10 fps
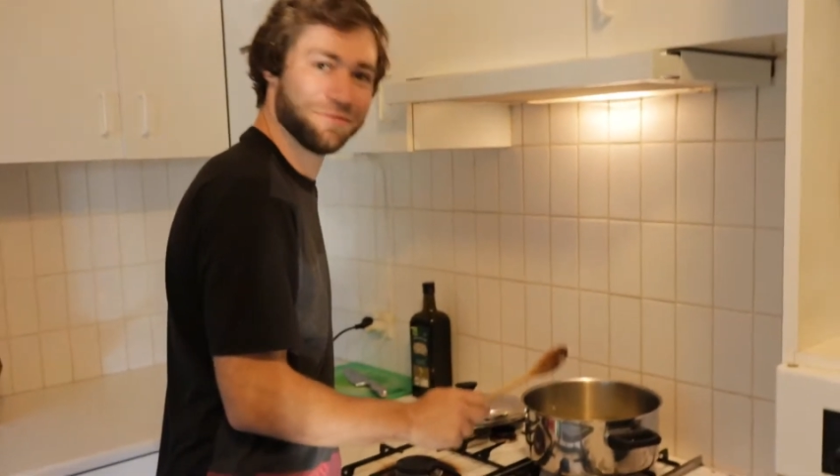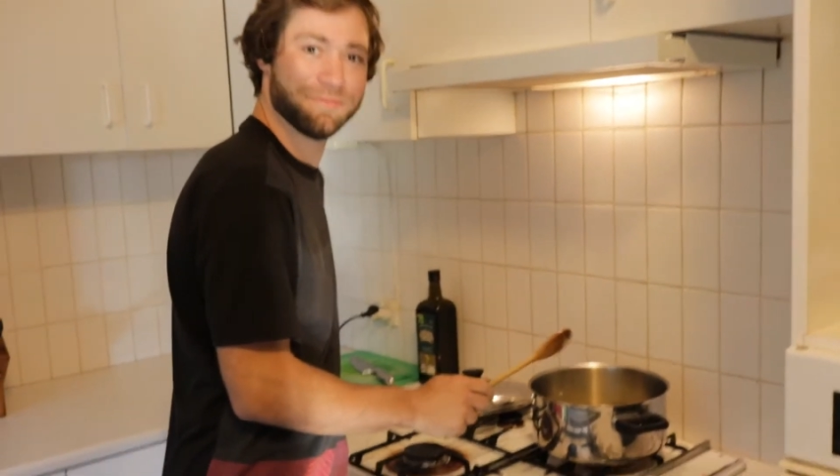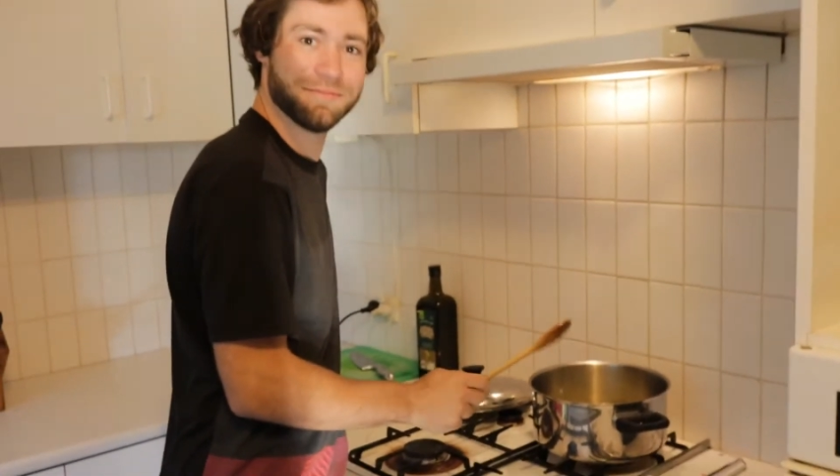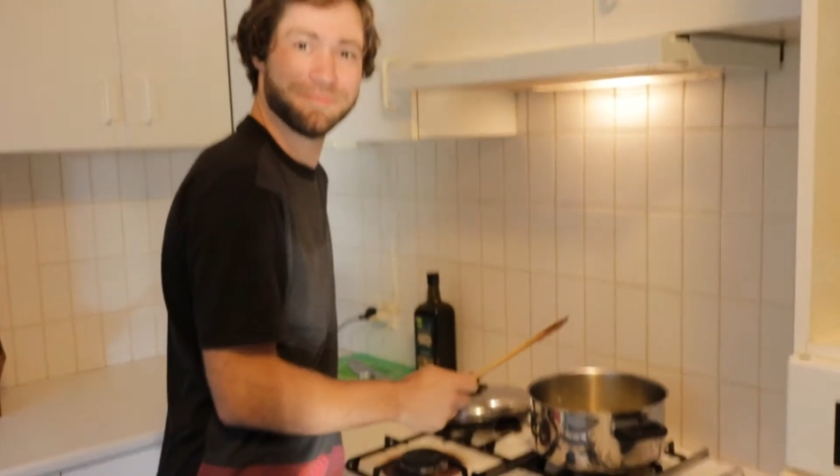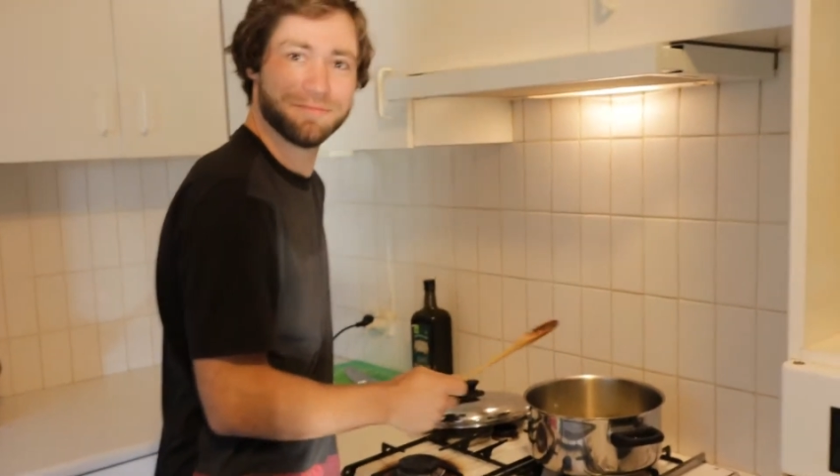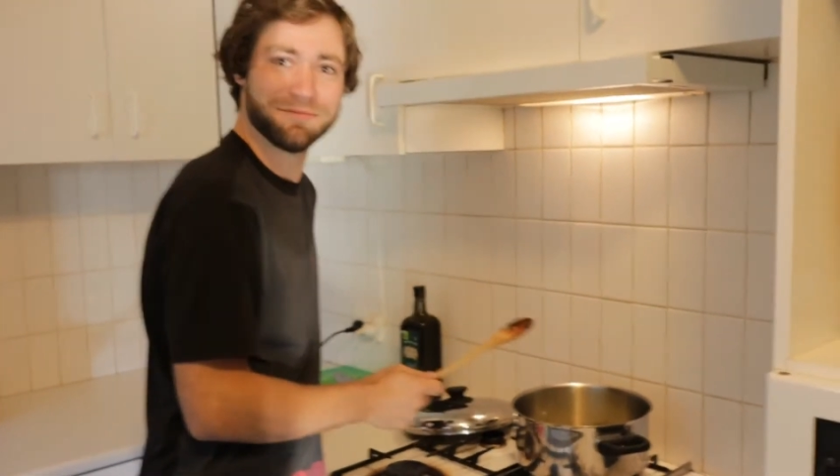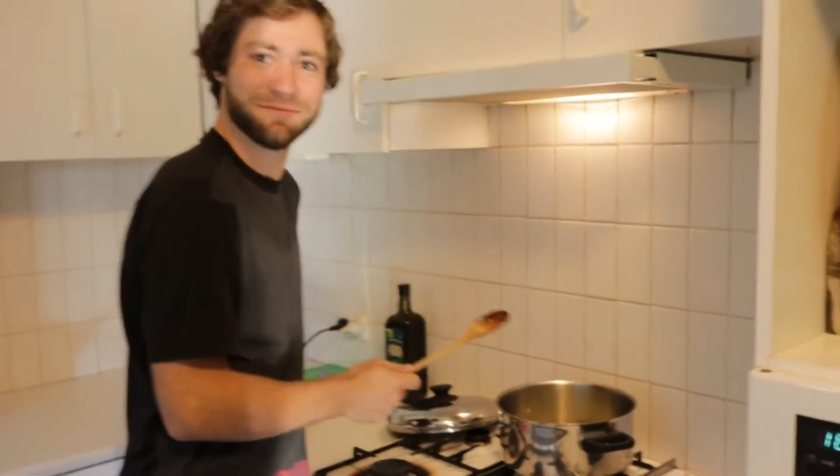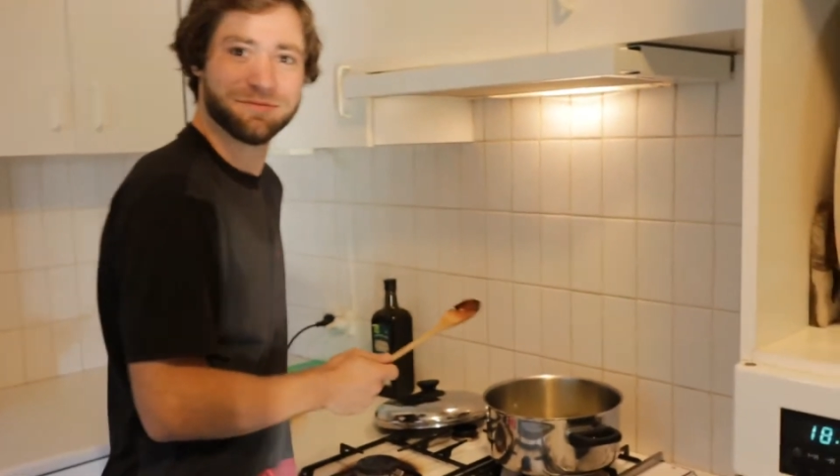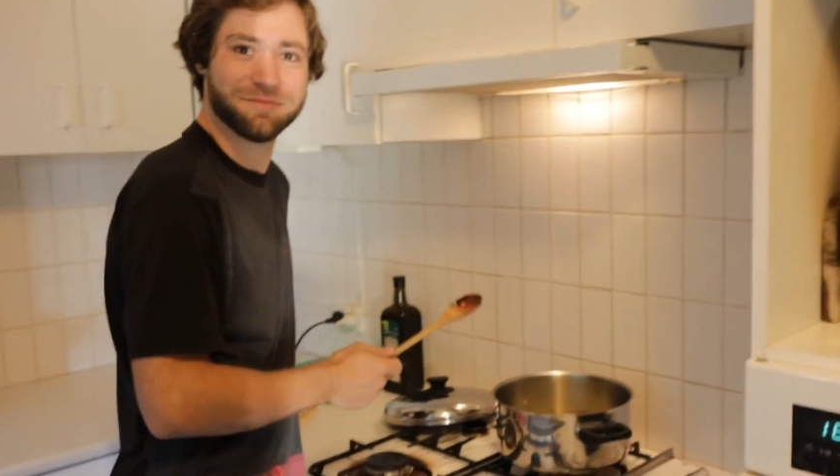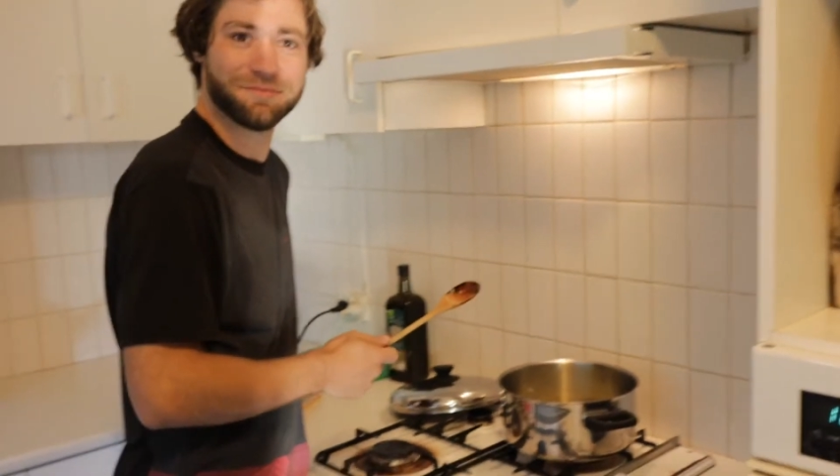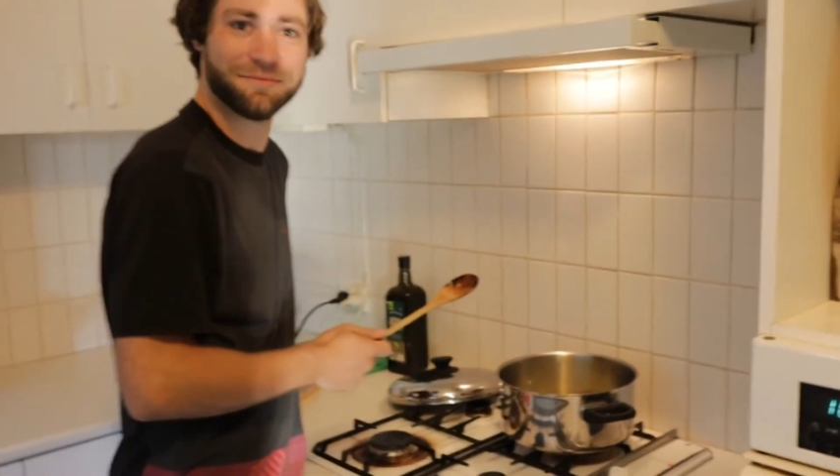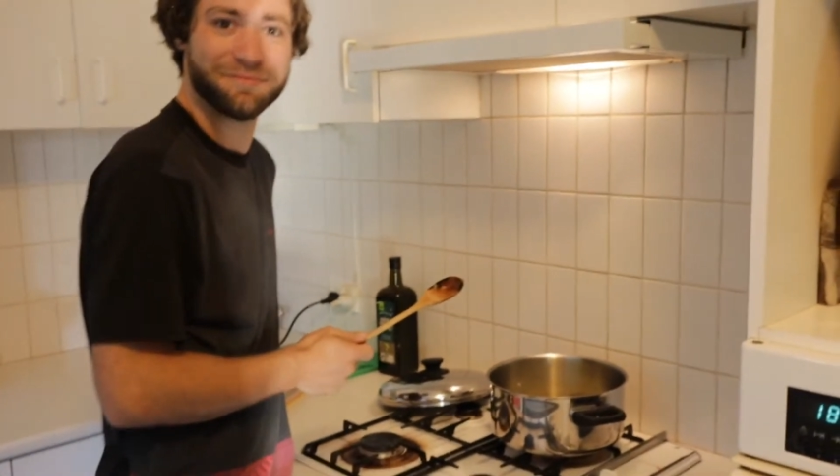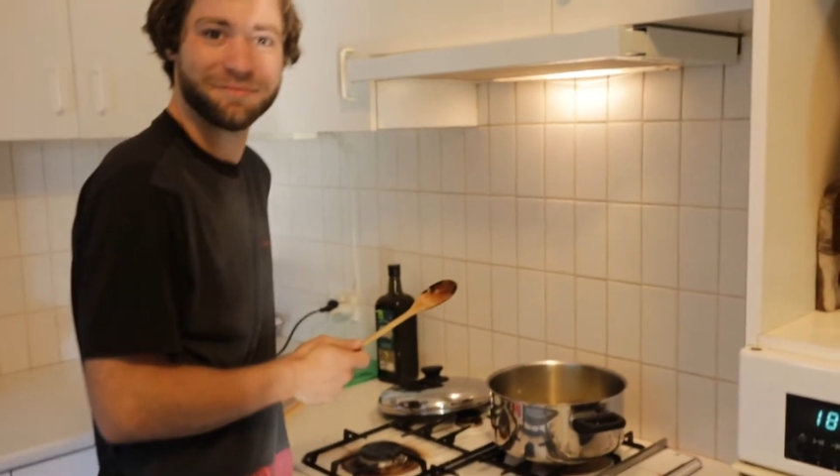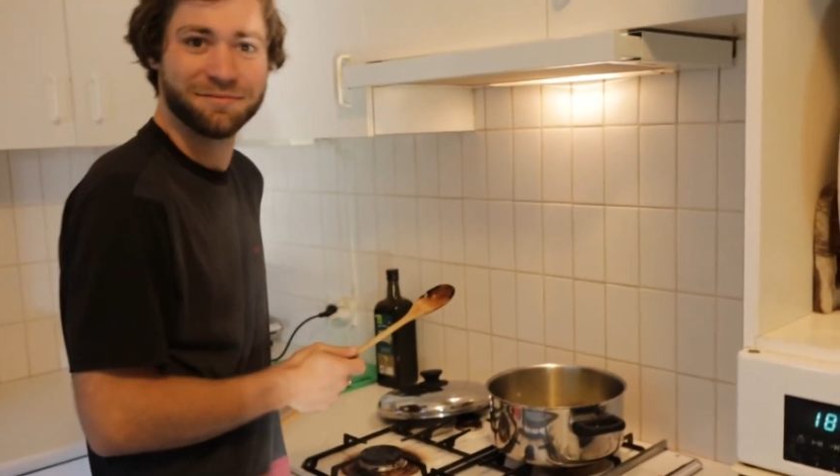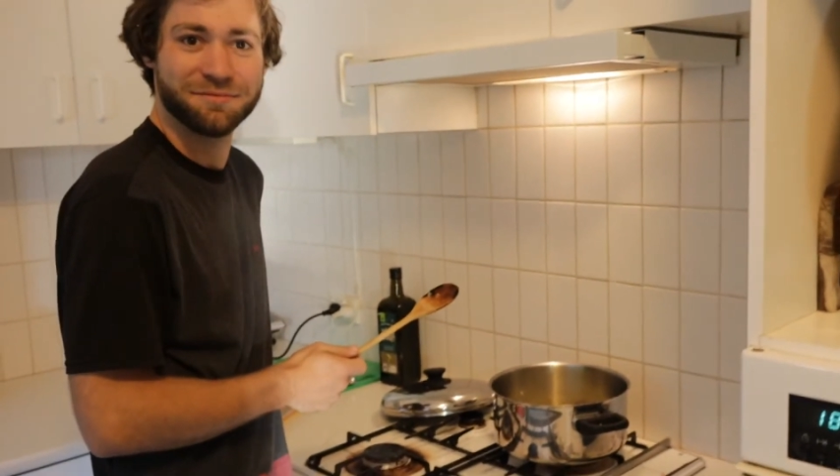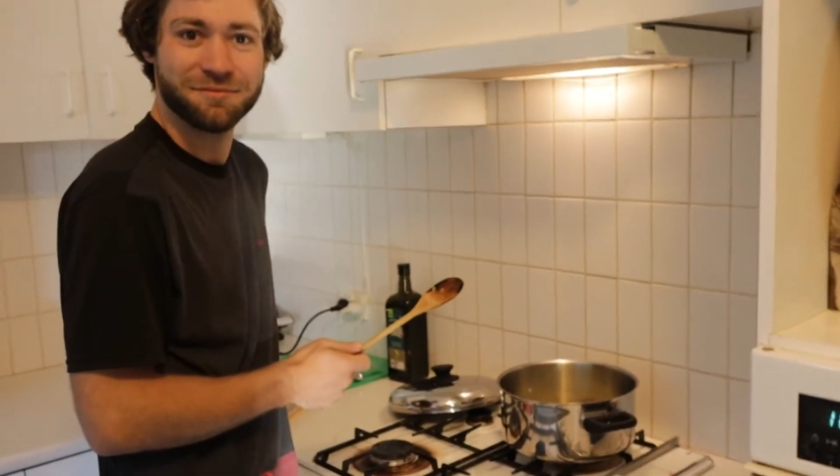we'll fix the COSIMA